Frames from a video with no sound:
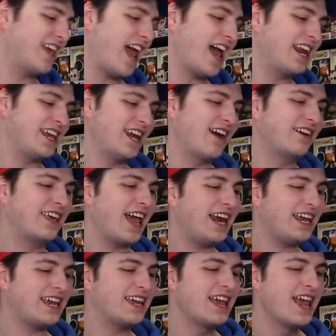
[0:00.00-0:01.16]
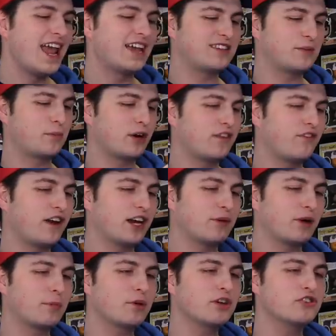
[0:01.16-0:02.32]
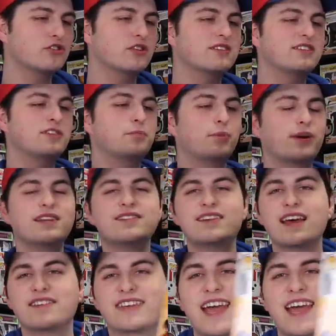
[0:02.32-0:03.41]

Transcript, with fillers: Kenny. Now, Kenny is a pretty funny one. I'm pretty sure this is Princess